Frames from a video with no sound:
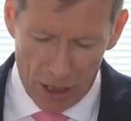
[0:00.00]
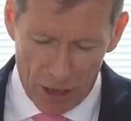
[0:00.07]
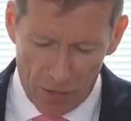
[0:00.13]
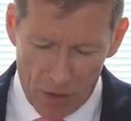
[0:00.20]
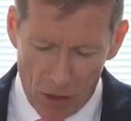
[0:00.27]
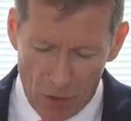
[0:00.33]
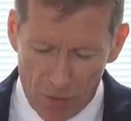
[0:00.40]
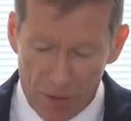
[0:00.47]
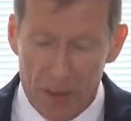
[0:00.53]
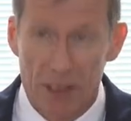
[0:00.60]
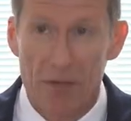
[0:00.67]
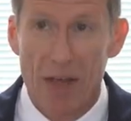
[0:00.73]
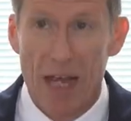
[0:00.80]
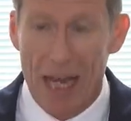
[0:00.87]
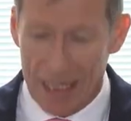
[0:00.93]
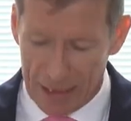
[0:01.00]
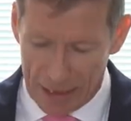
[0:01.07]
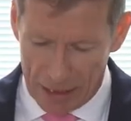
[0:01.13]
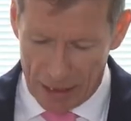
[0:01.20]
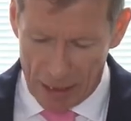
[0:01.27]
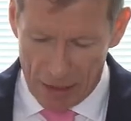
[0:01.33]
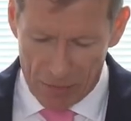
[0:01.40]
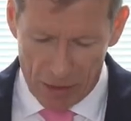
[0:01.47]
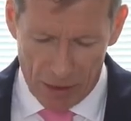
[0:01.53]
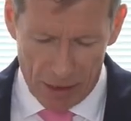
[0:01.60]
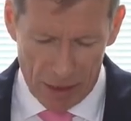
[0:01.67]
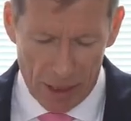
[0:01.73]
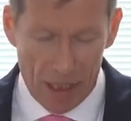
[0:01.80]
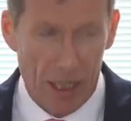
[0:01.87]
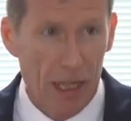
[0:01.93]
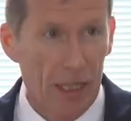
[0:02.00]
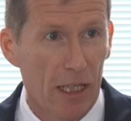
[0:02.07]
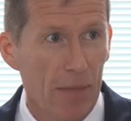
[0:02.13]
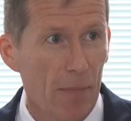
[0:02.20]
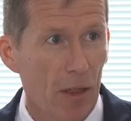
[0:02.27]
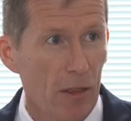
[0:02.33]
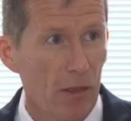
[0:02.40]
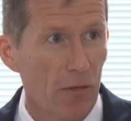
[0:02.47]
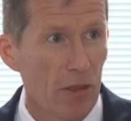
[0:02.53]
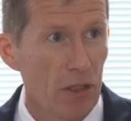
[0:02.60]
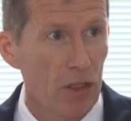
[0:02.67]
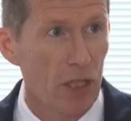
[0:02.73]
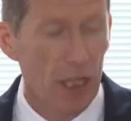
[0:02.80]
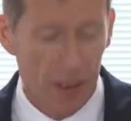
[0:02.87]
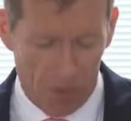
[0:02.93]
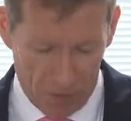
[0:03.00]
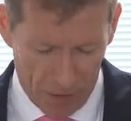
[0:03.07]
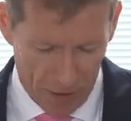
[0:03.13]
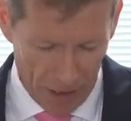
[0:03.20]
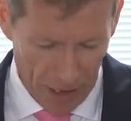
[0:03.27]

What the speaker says: of the office of Acting Governor and Commander-in-Chief.